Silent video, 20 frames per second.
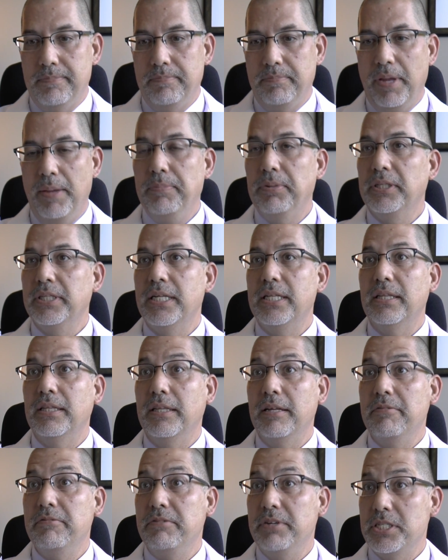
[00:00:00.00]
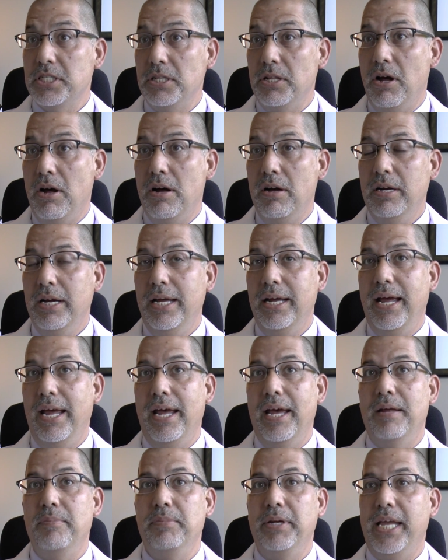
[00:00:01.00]
People didn't live as long
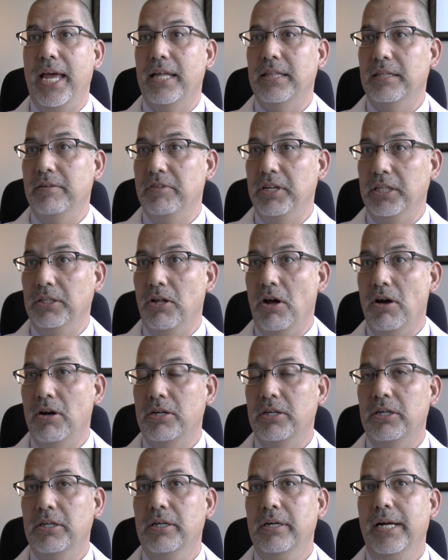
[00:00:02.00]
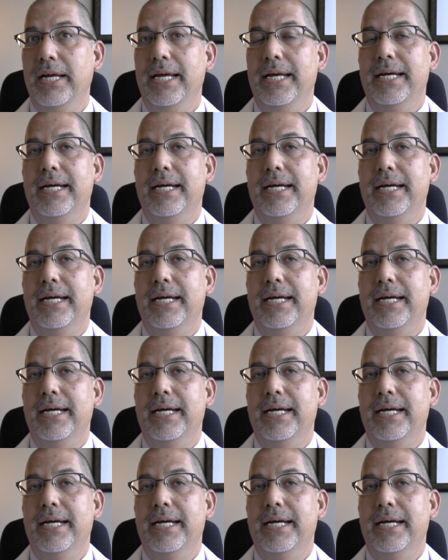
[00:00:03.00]
and began living longer.